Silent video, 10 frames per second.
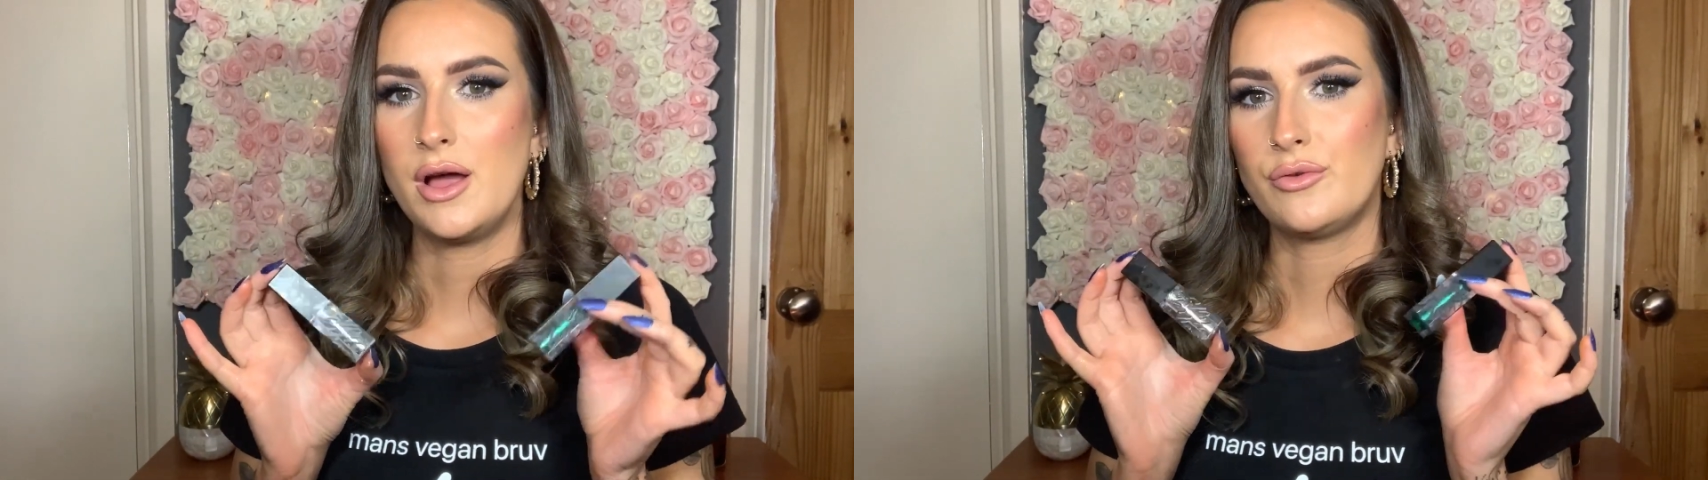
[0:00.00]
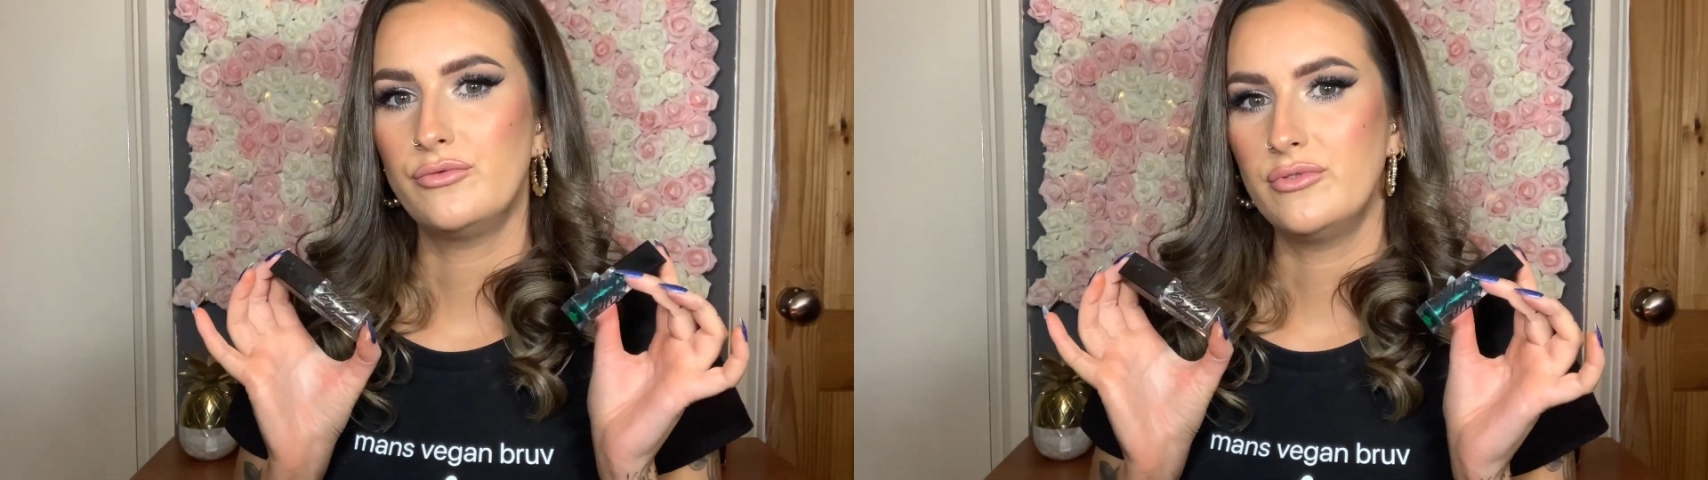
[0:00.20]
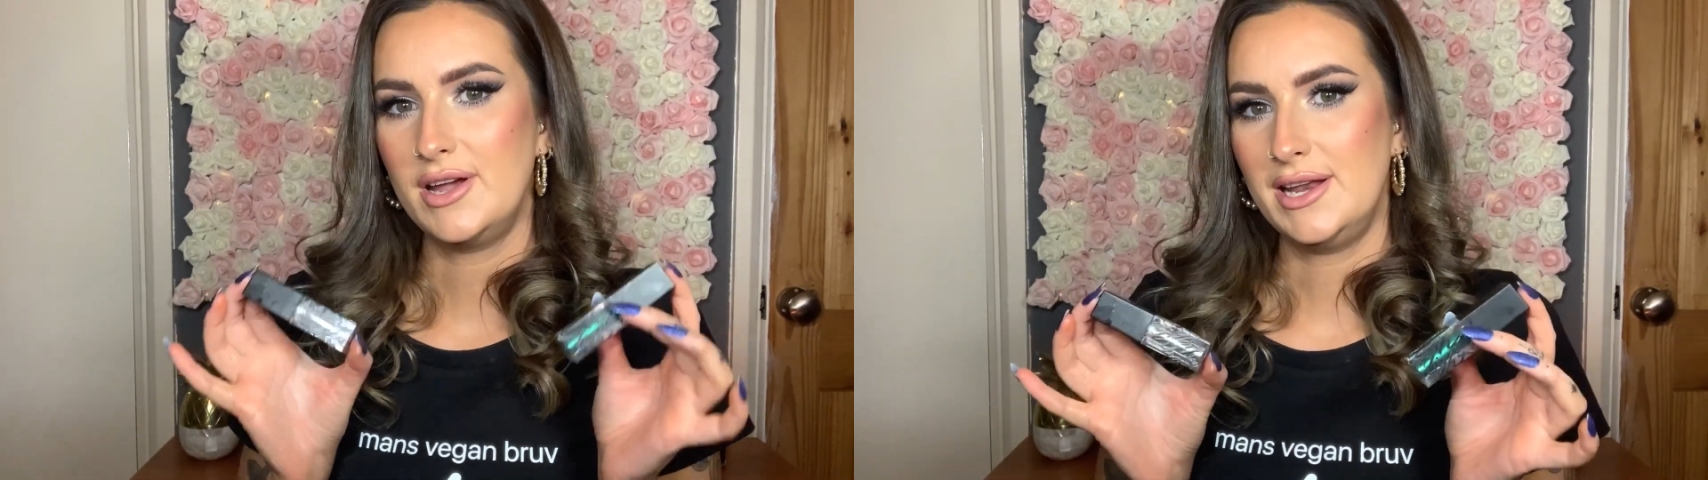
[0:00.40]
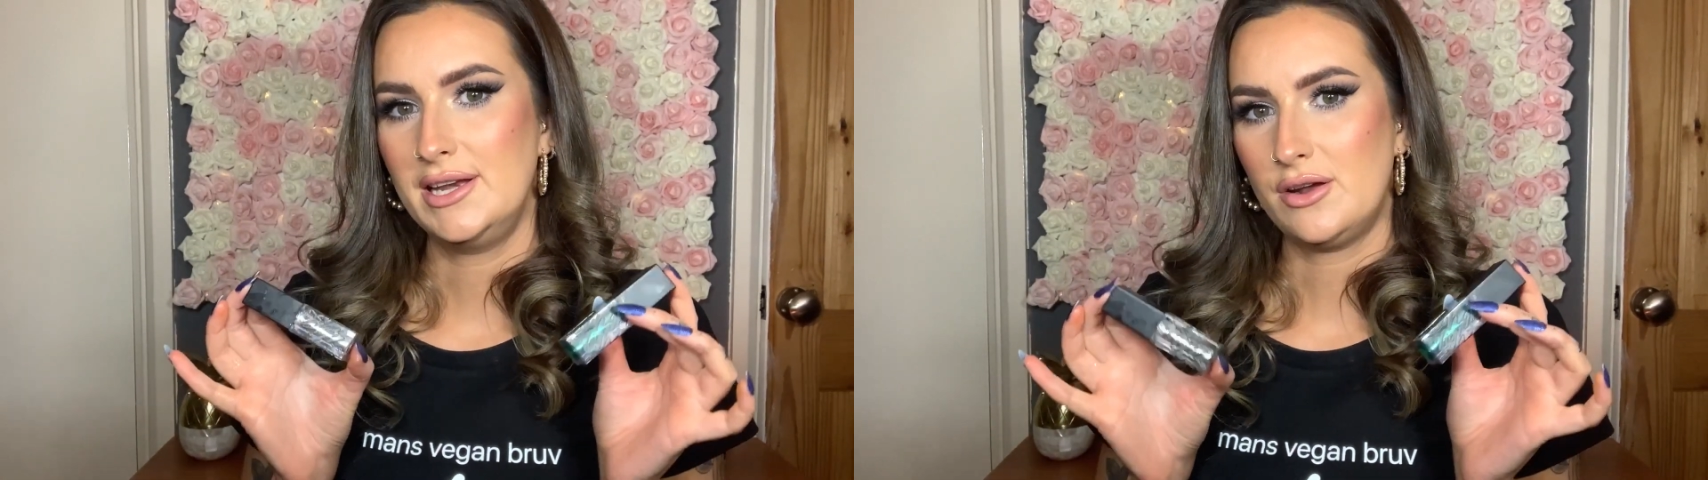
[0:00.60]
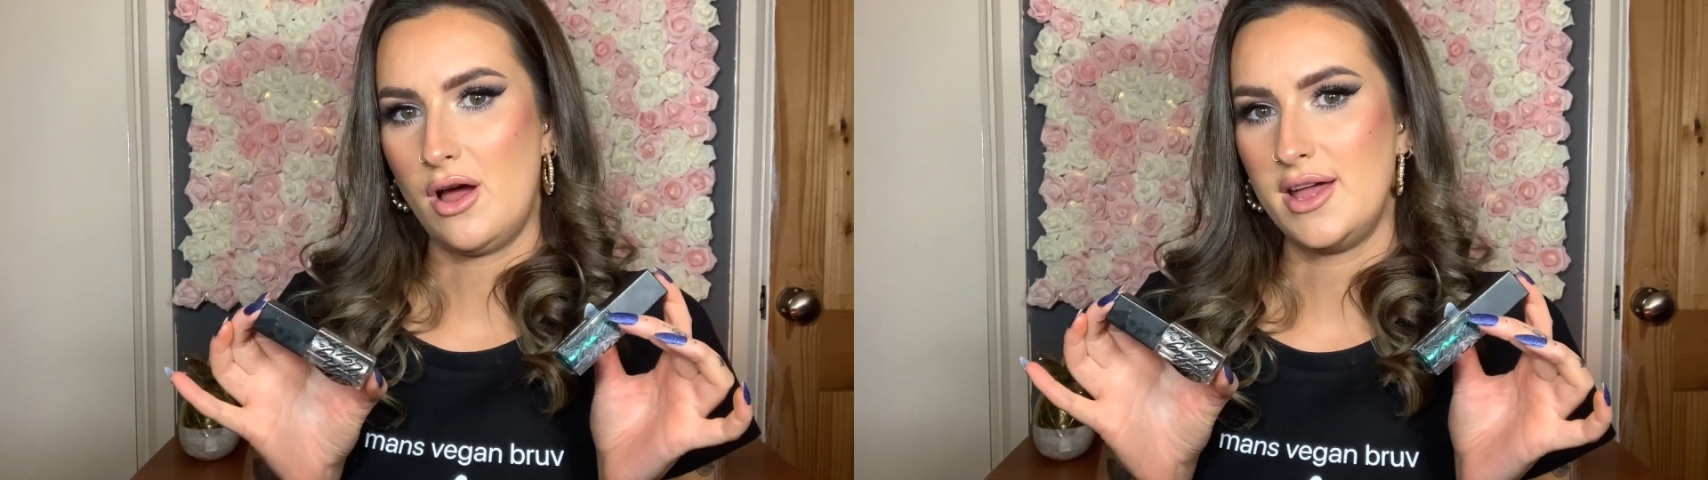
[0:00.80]
really
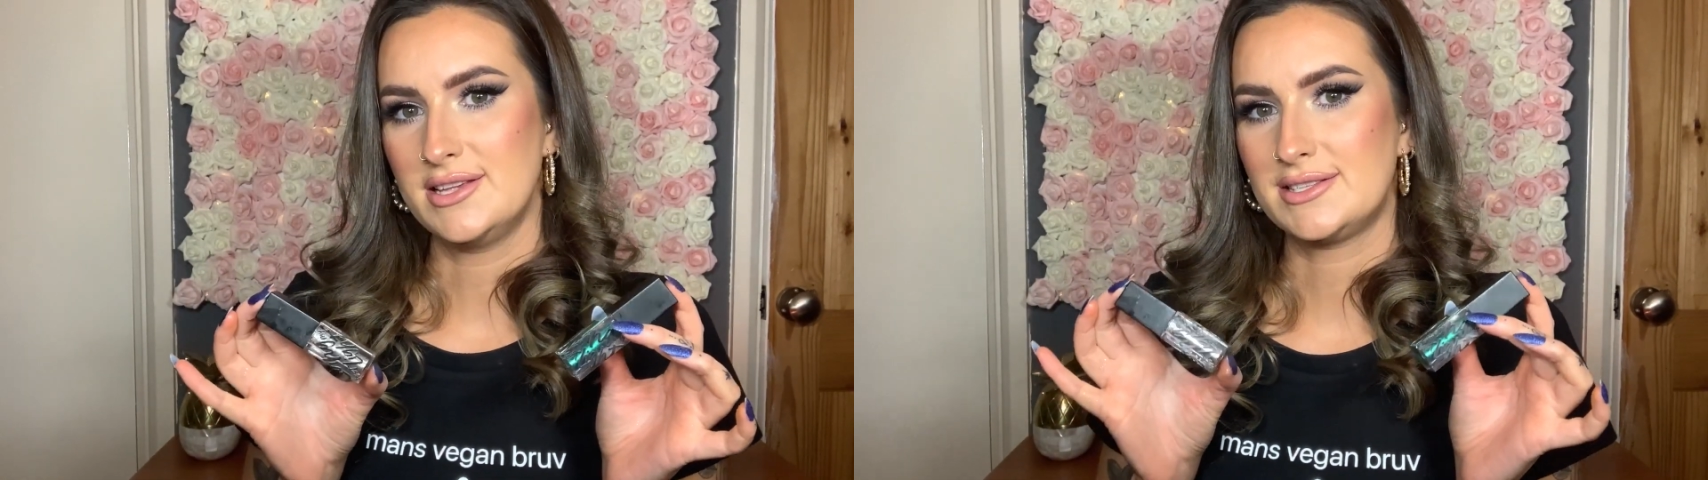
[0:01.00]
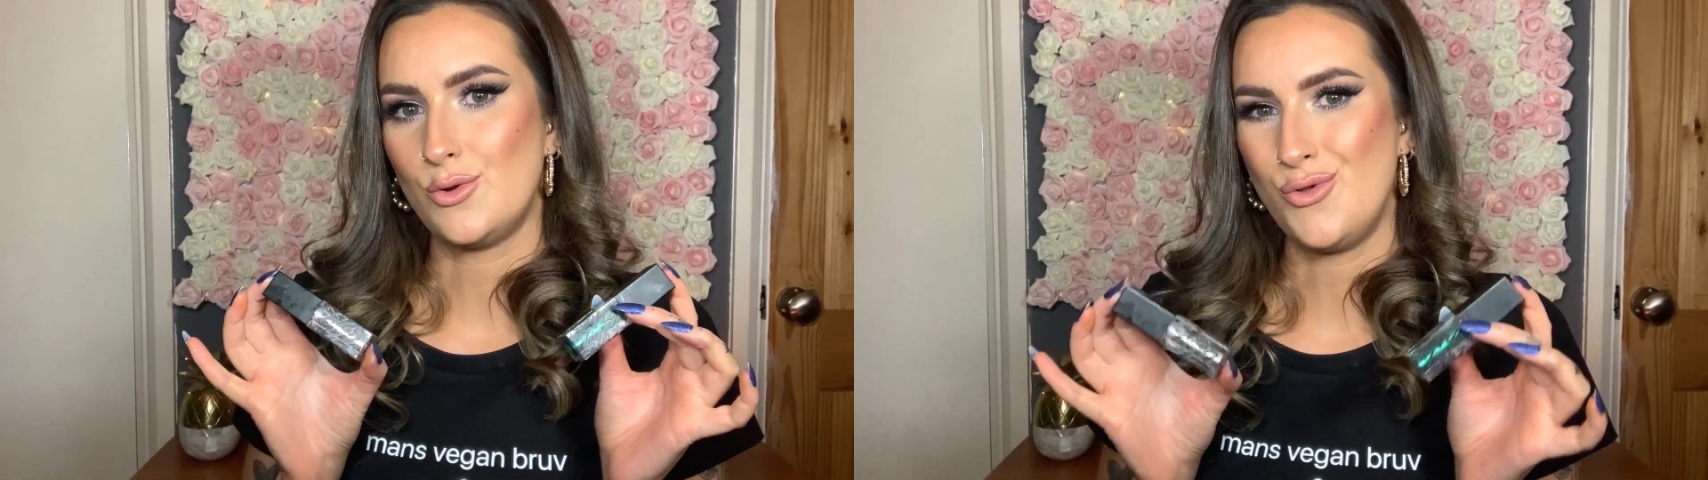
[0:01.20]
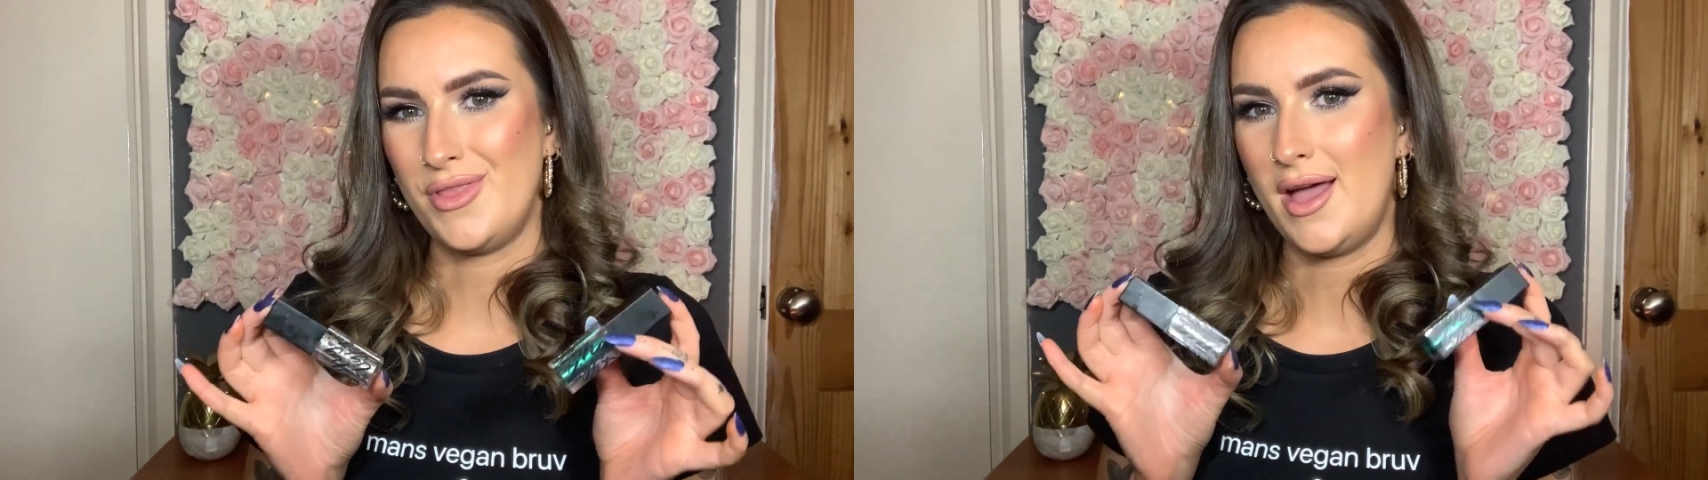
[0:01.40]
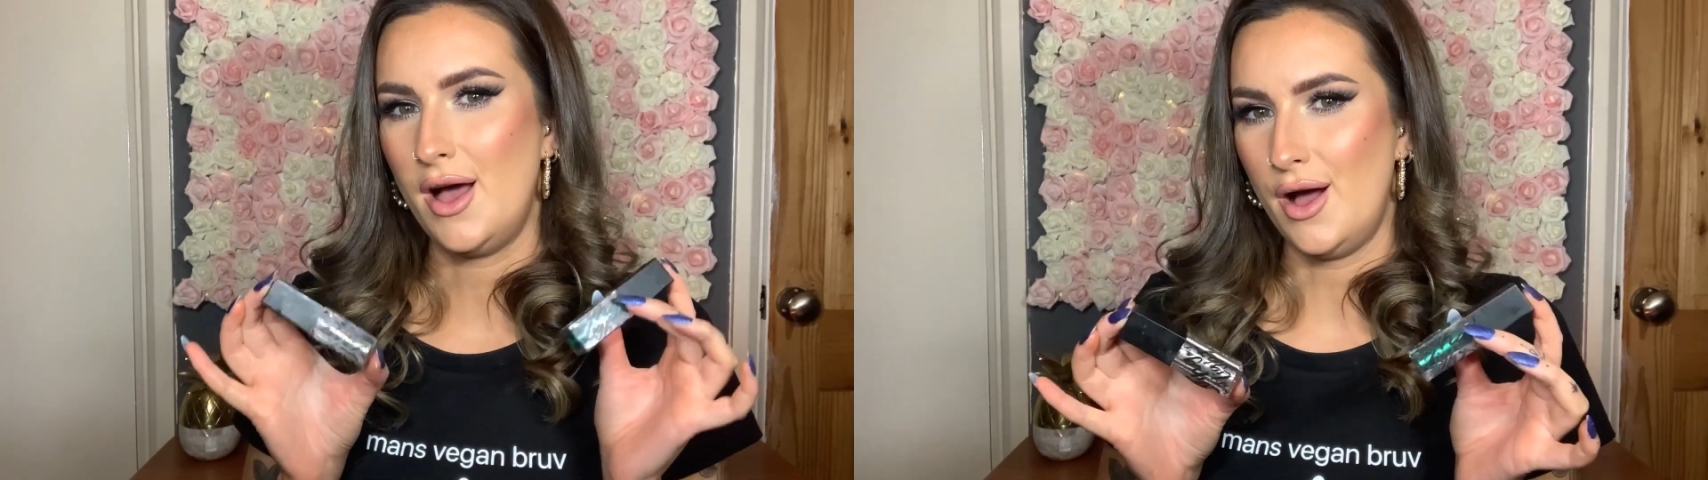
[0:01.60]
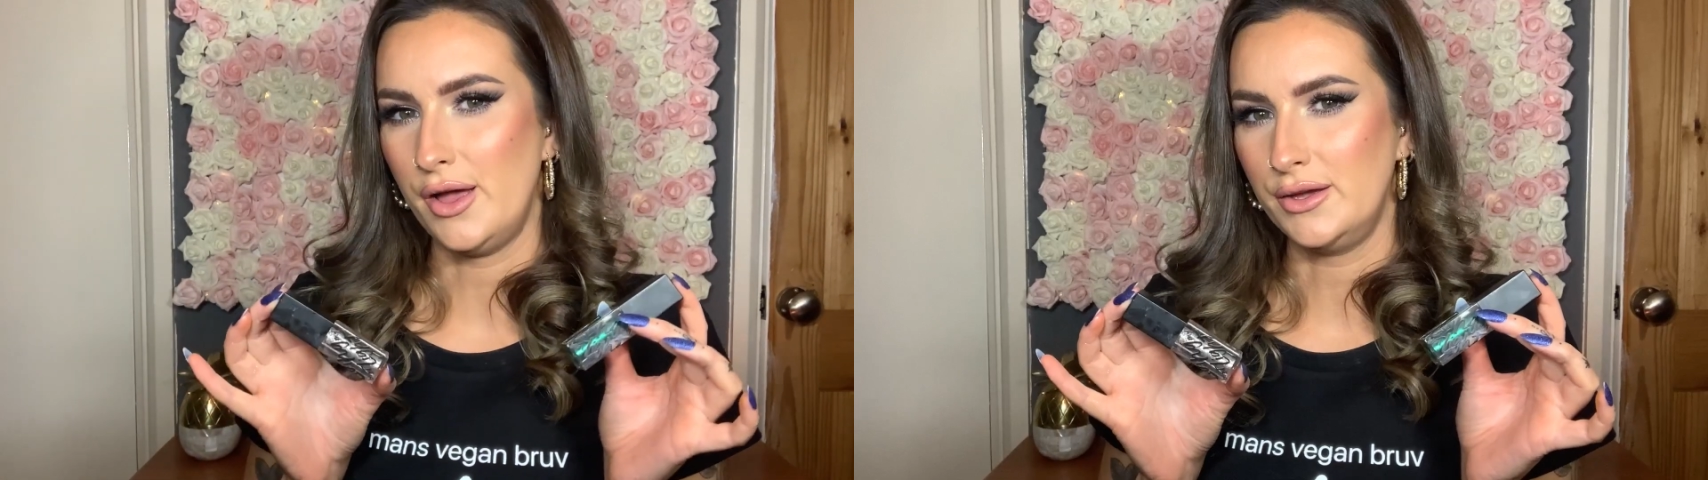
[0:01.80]
nice on their
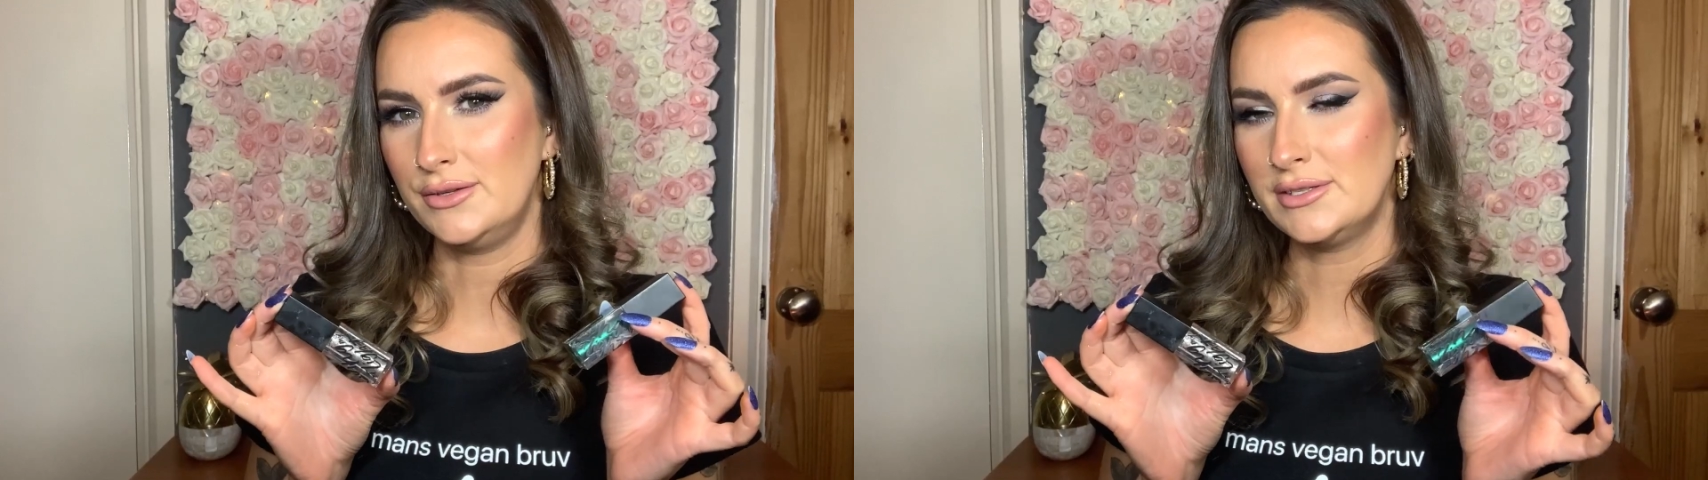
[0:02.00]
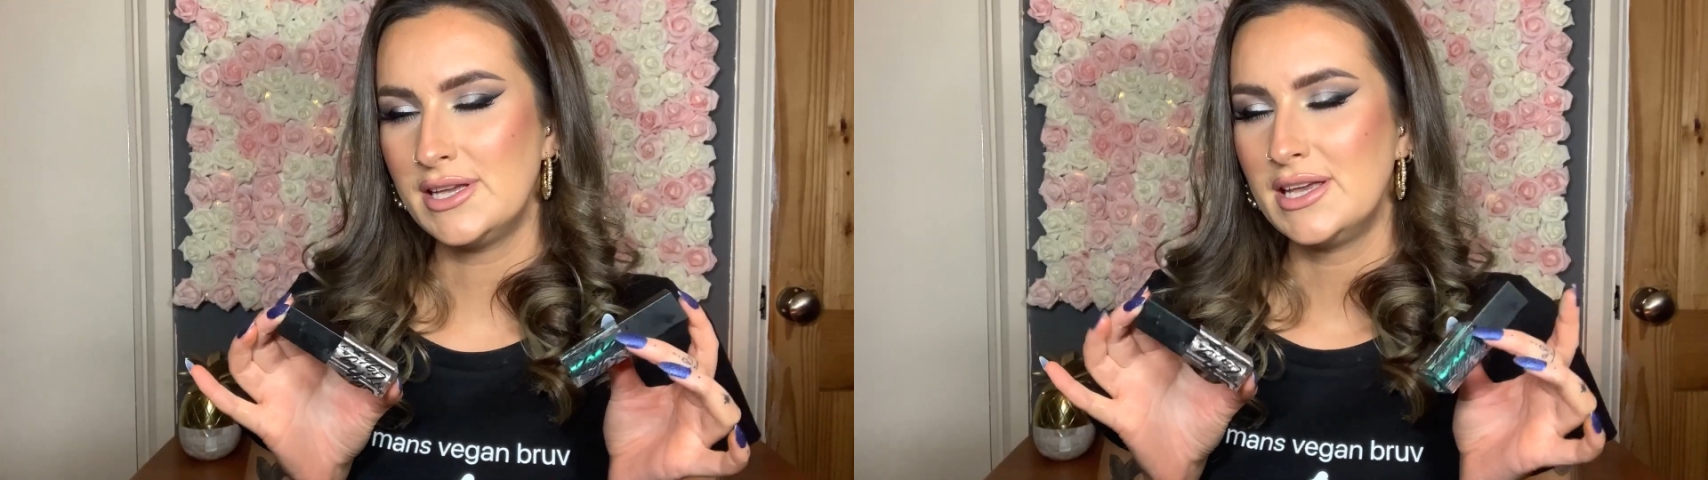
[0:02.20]
own.